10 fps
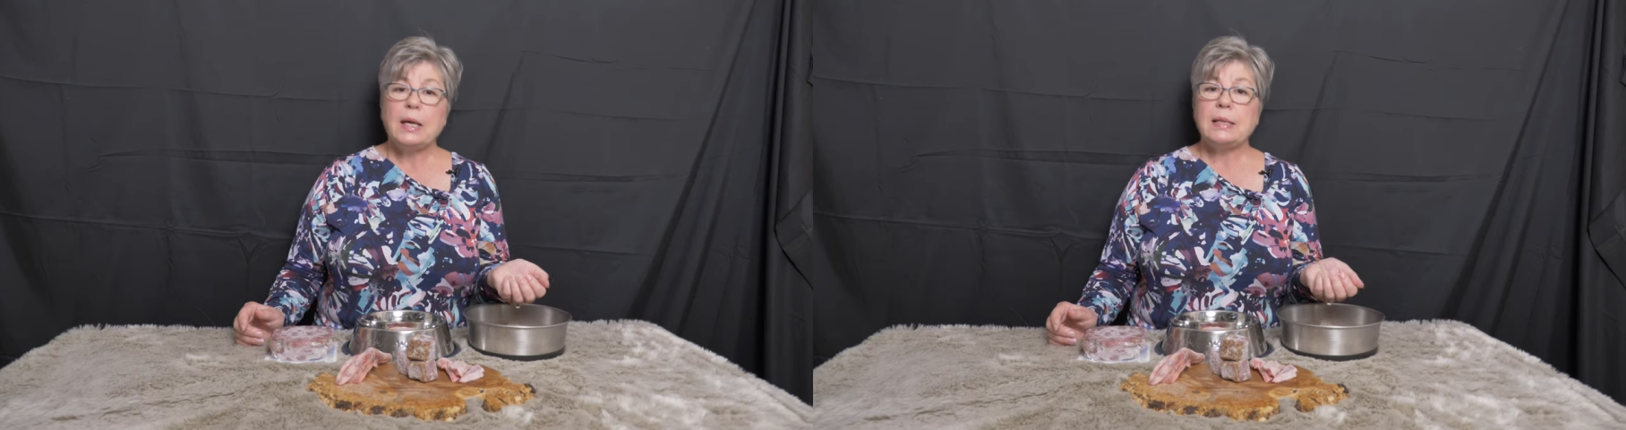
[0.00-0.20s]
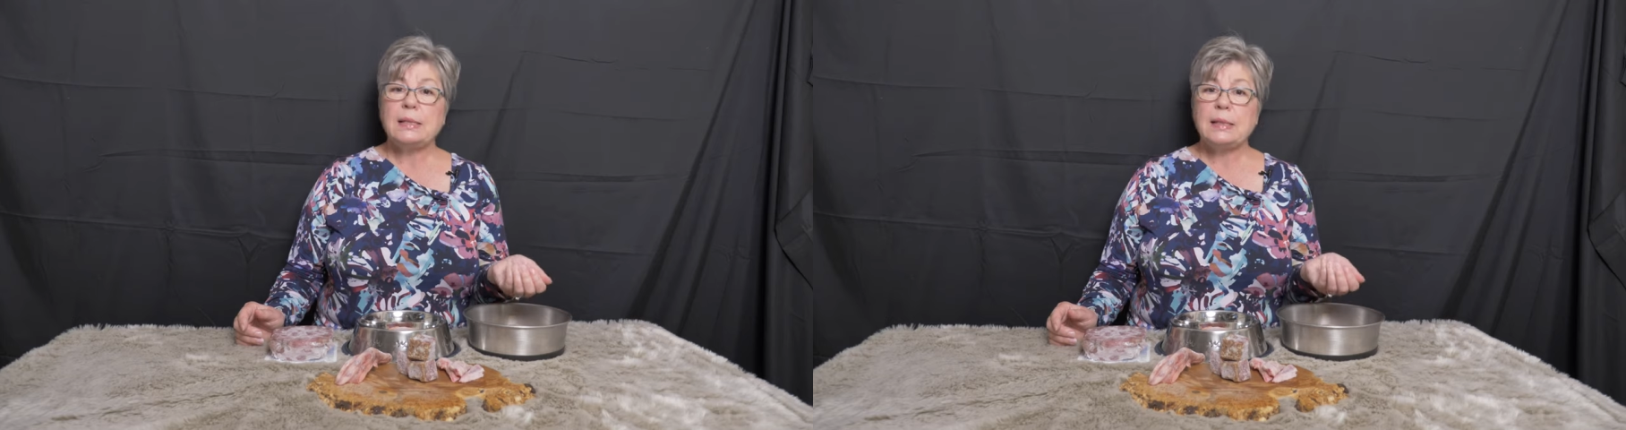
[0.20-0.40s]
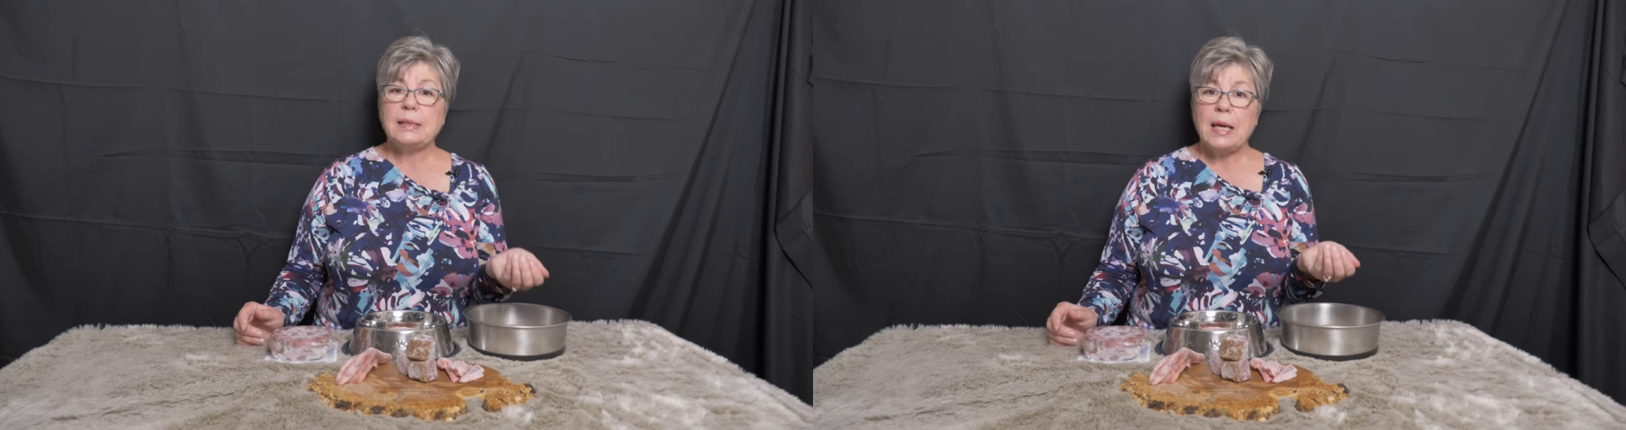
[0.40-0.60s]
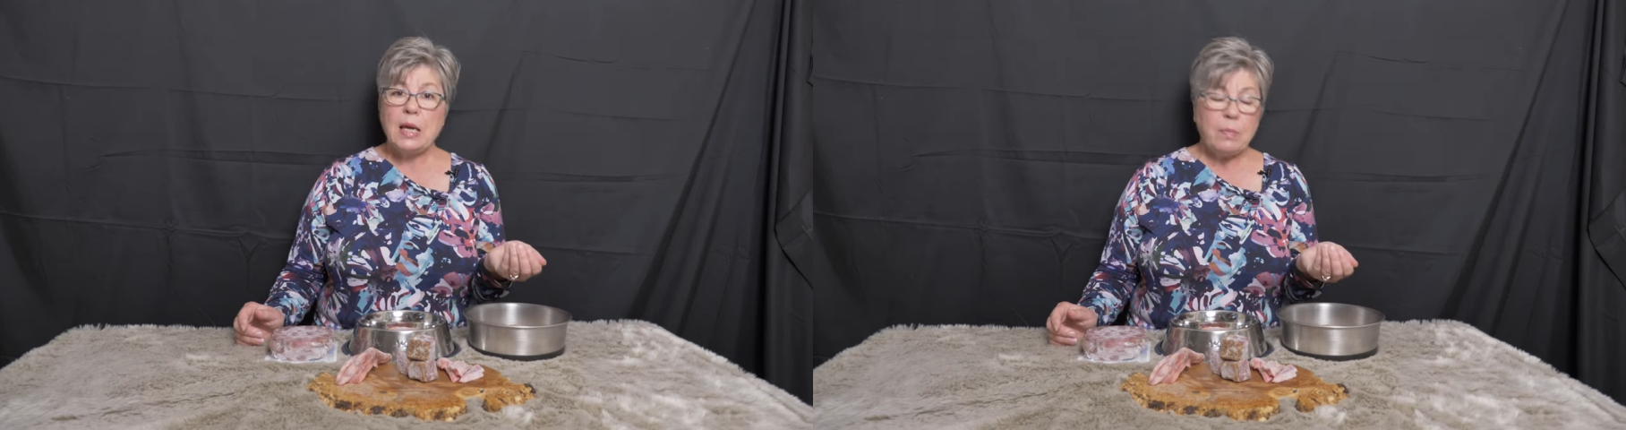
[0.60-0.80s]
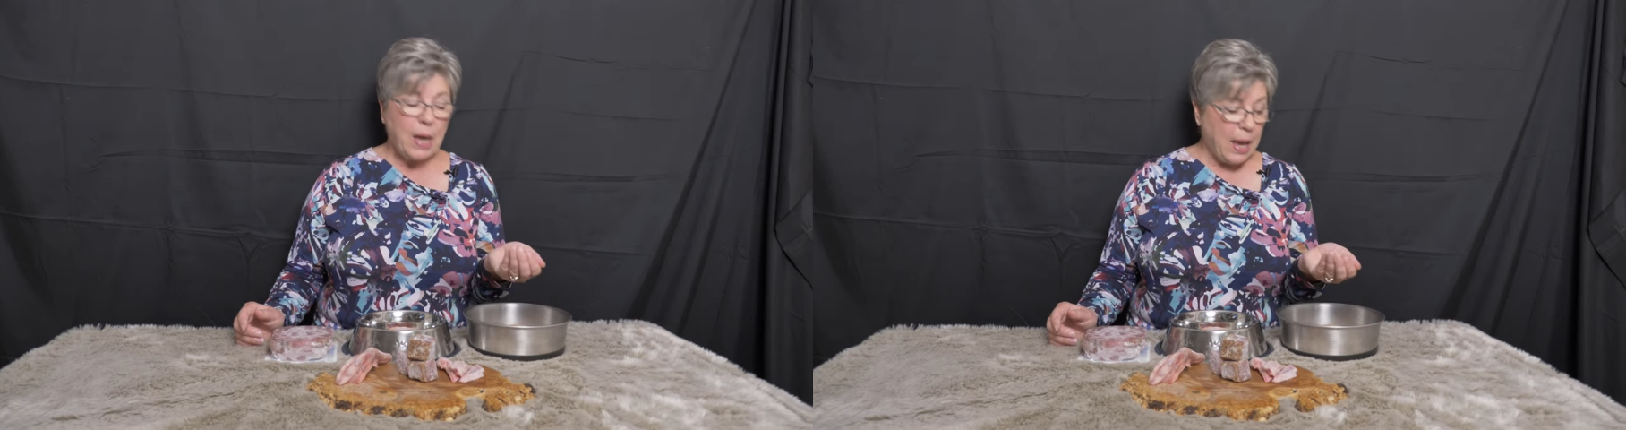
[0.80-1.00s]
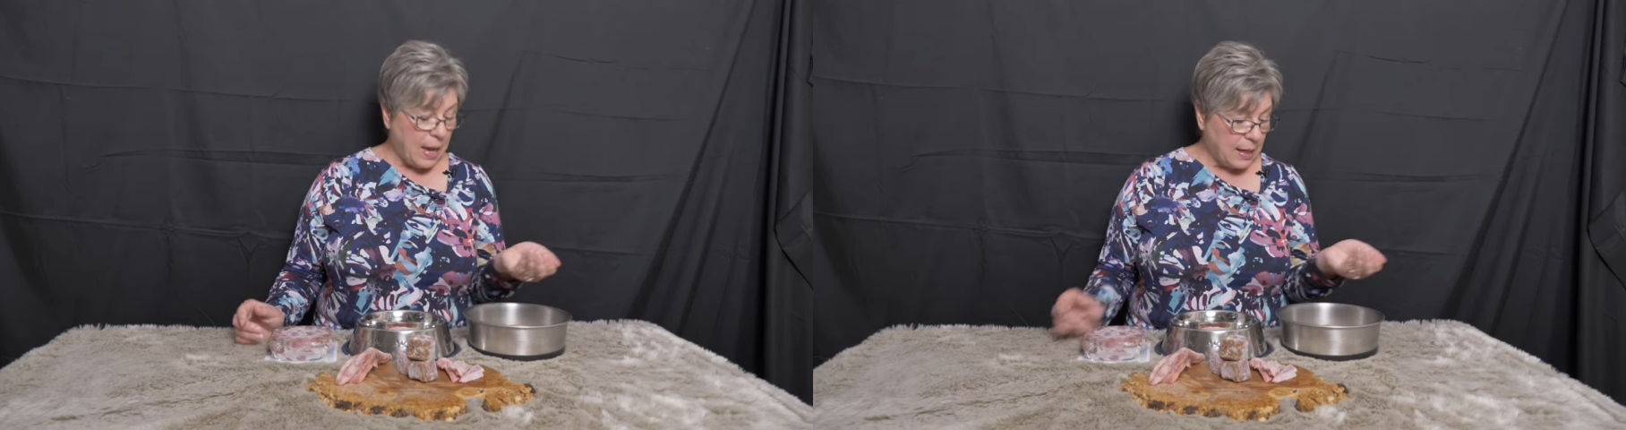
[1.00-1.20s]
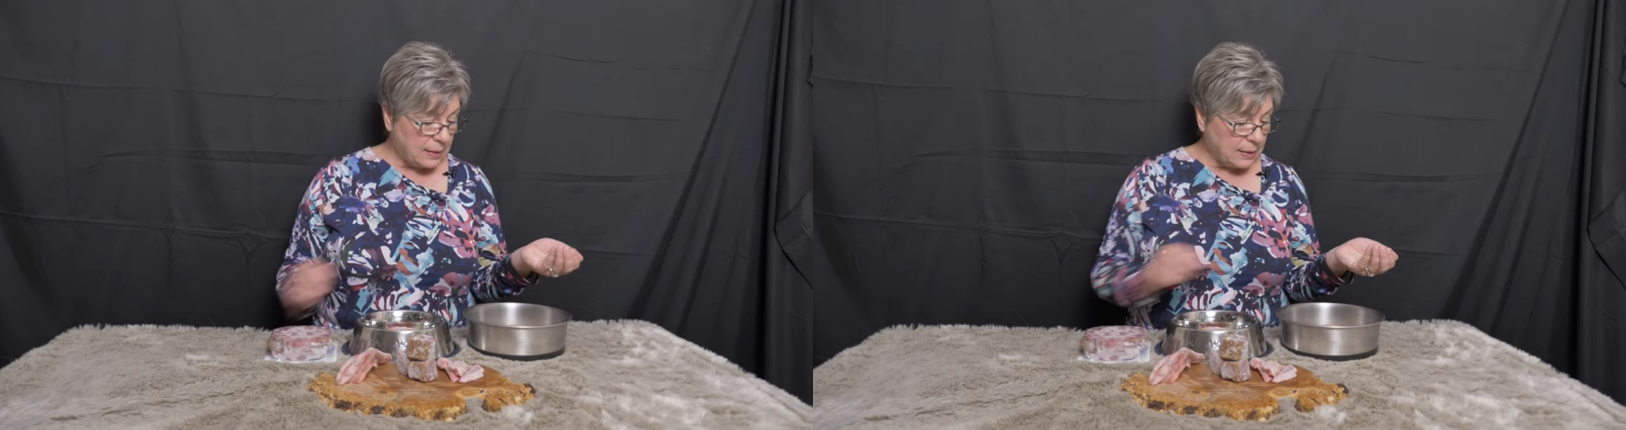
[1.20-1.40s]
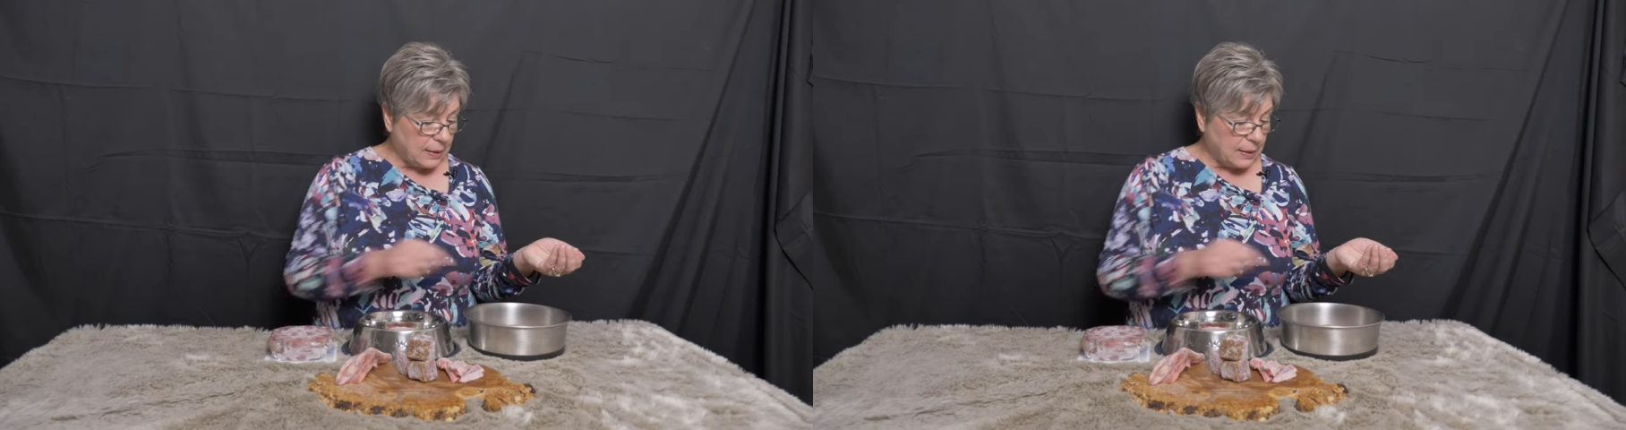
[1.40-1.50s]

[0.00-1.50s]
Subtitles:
is the same as